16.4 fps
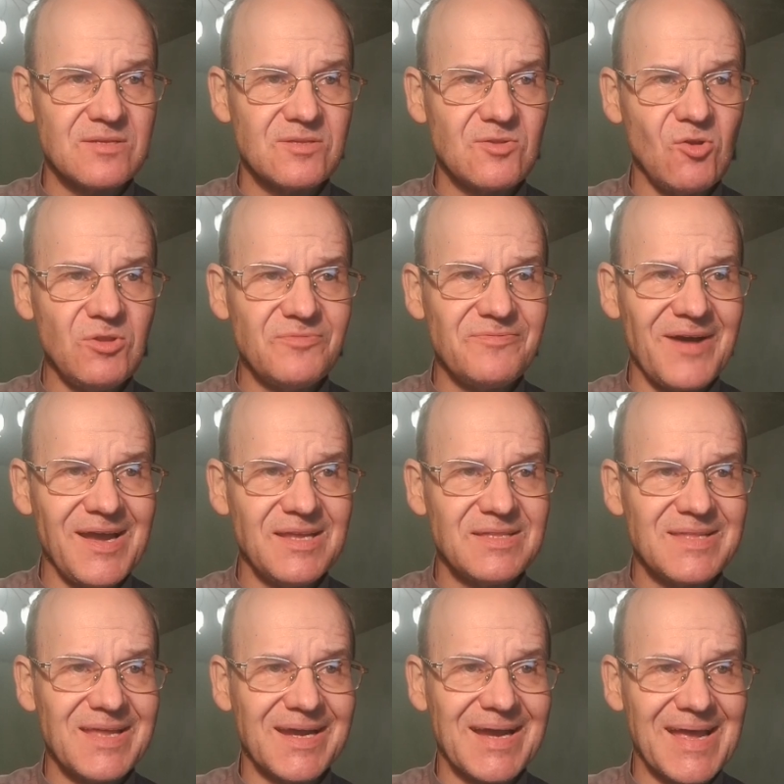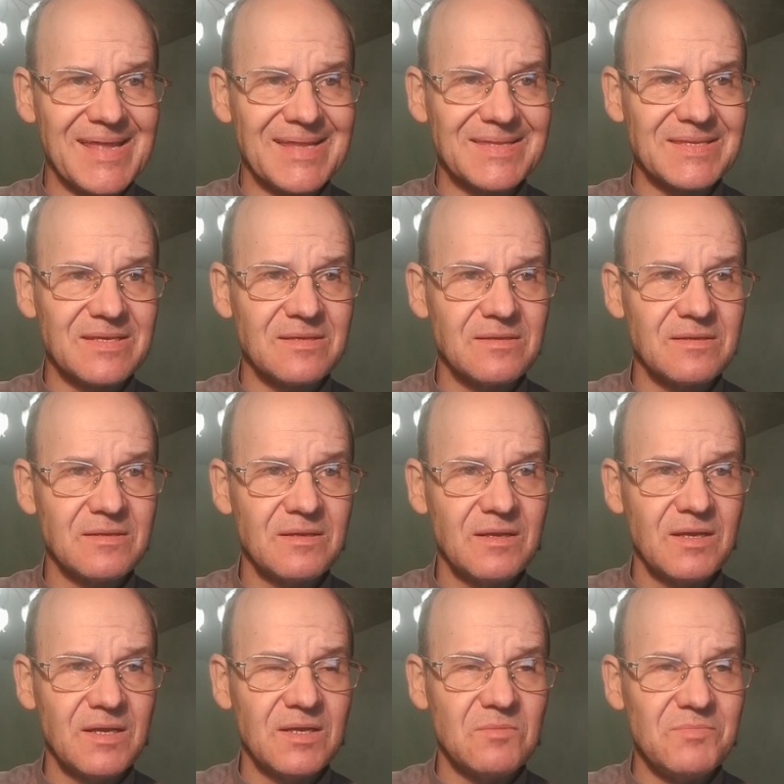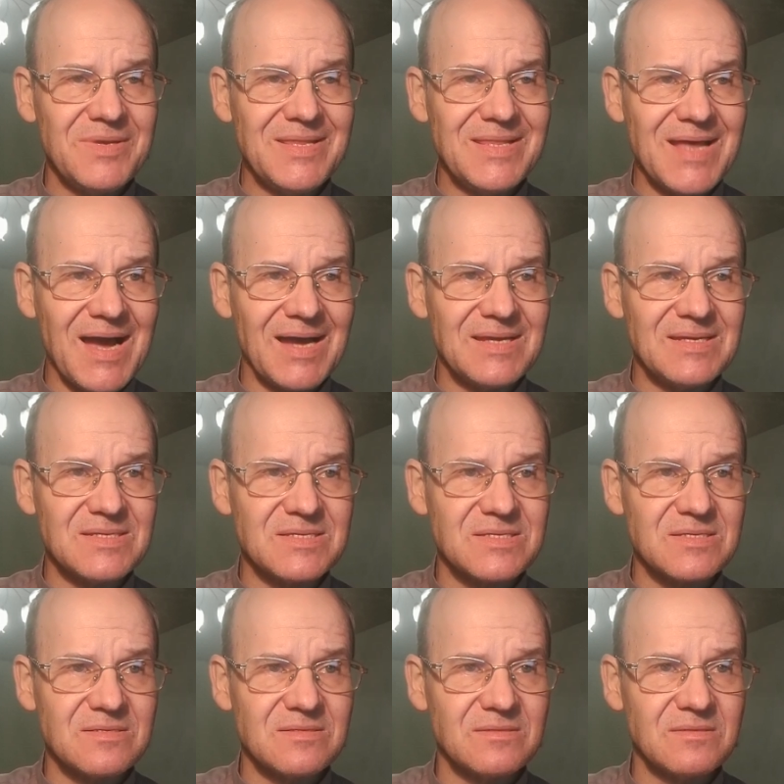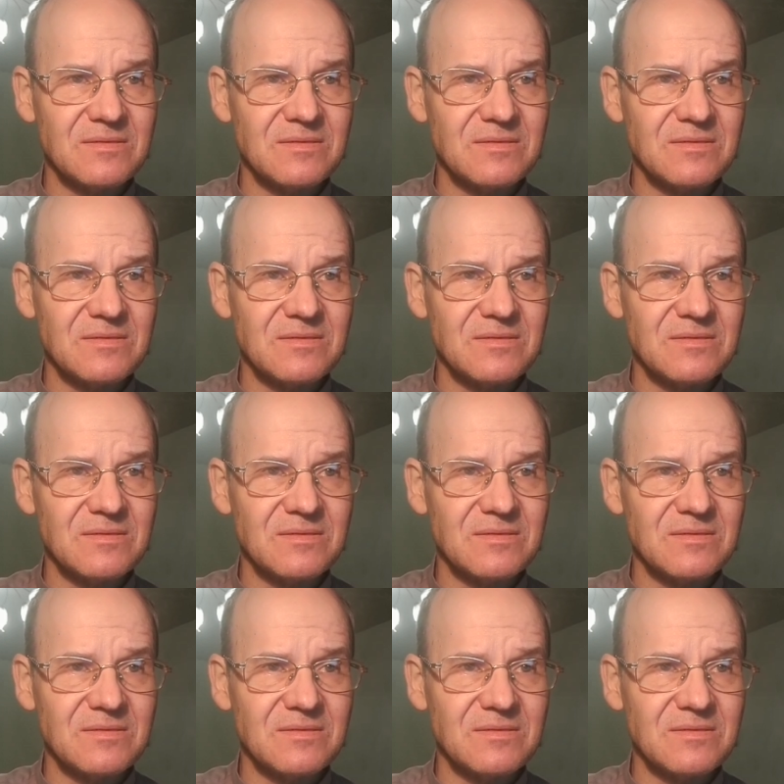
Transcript: don't fight the cat. Be nice.